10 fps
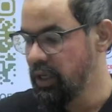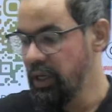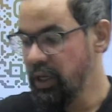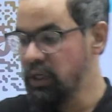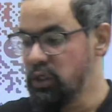
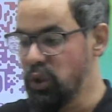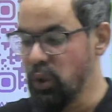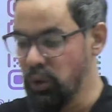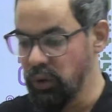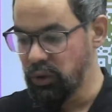
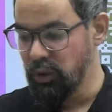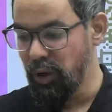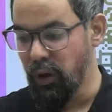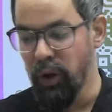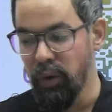So, tomorrow
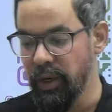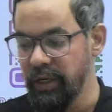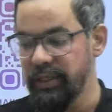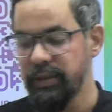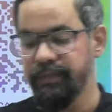onwards,
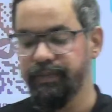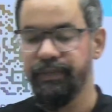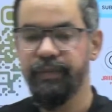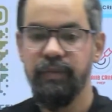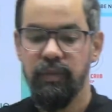
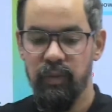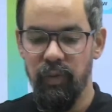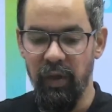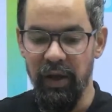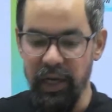
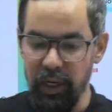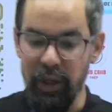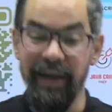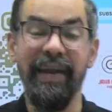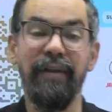regular
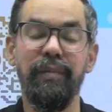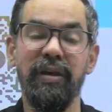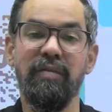10 p.m.